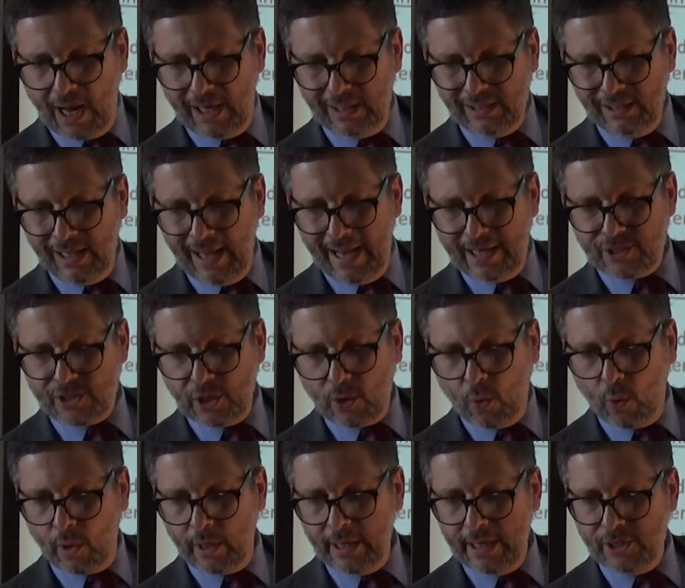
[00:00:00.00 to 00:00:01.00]
unless the
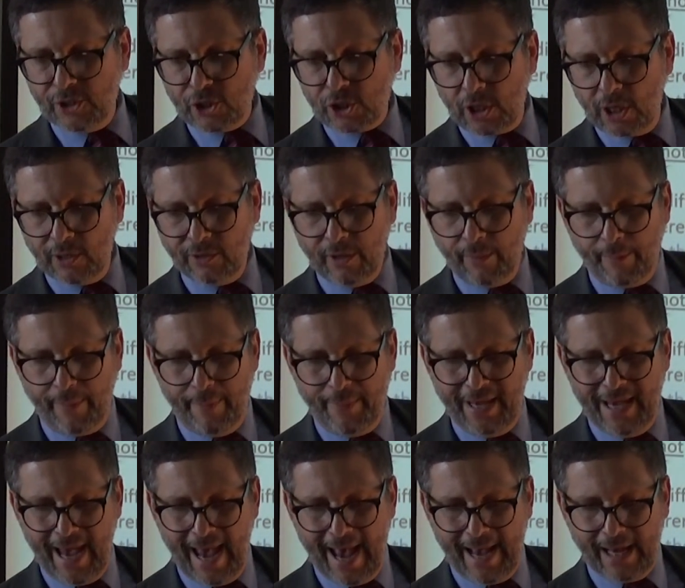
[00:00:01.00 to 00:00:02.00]
court is certain the
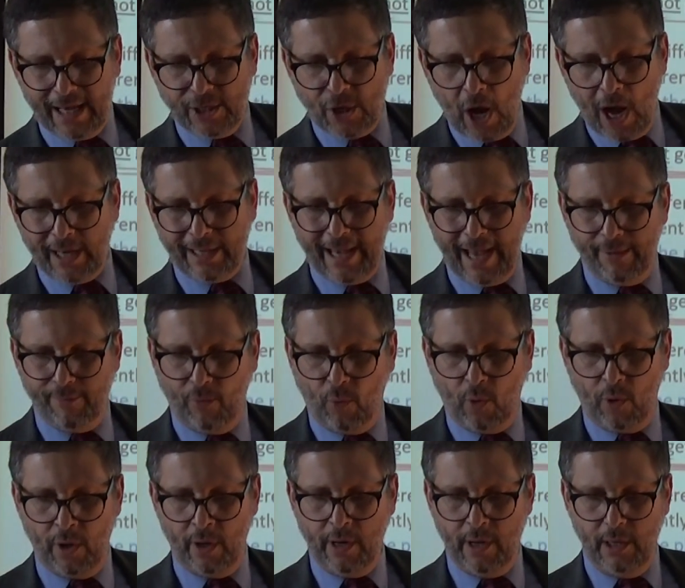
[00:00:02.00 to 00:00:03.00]
PA cannot get
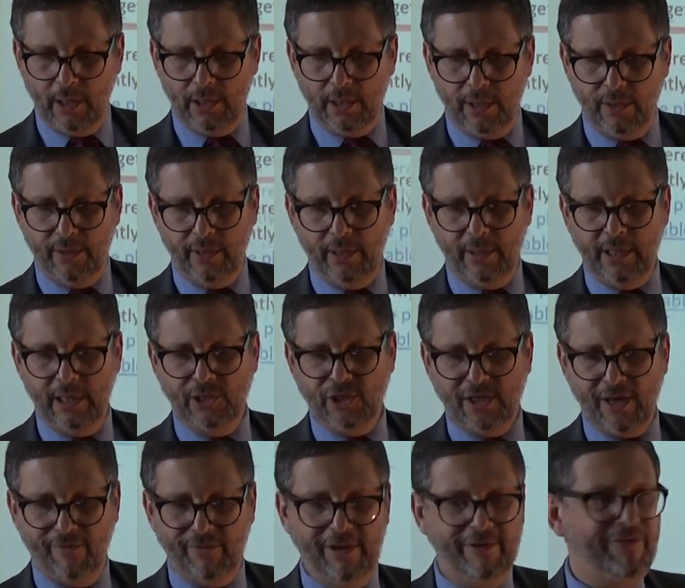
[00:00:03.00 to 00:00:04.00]
more than
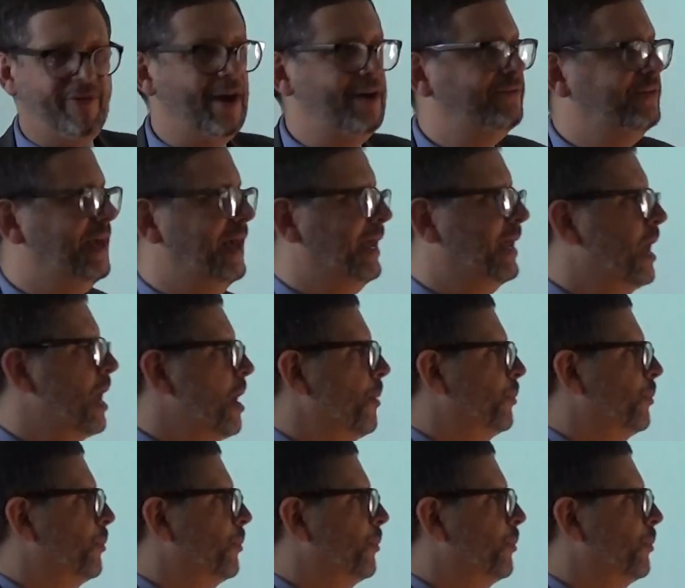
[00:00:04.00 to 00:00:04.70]
75K.